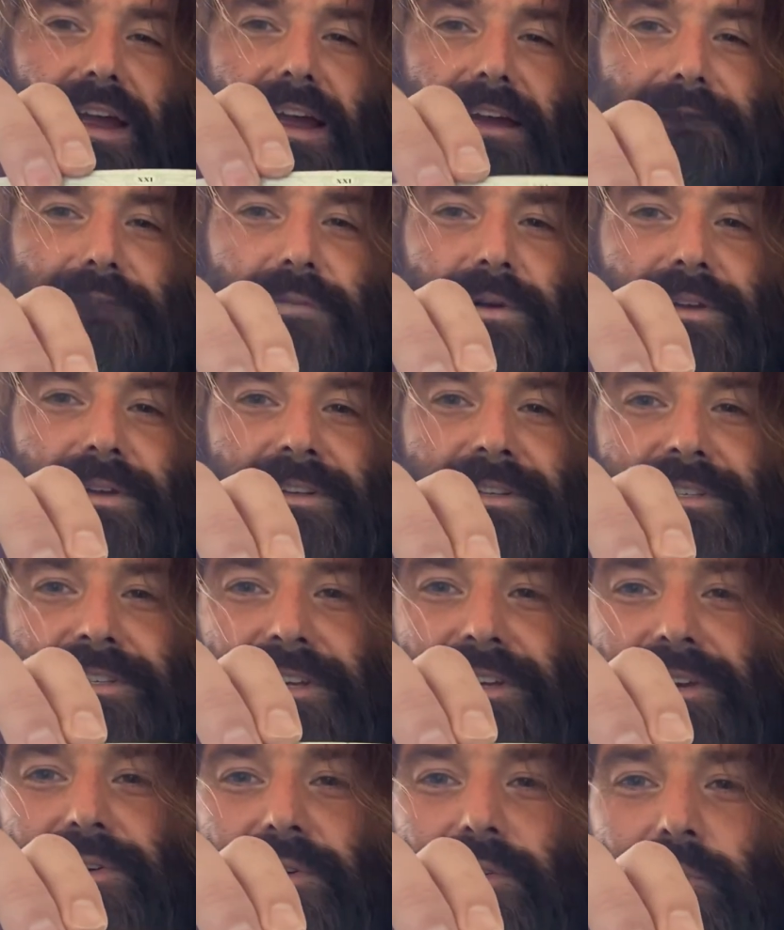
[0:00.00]
every
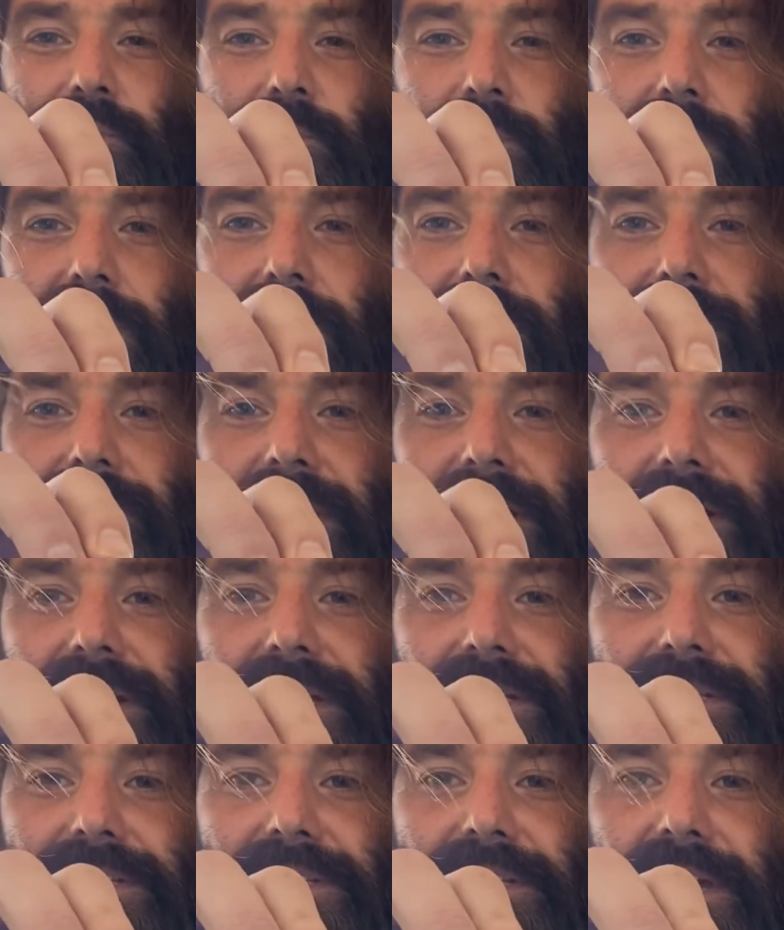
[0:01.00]
single word that
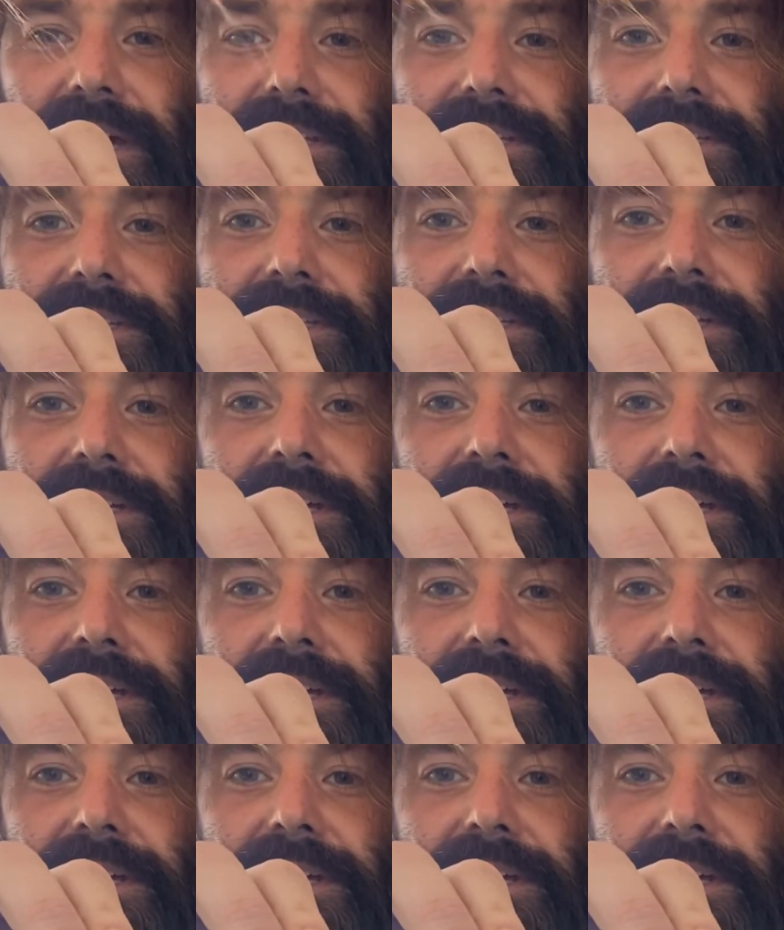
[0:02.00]
exists.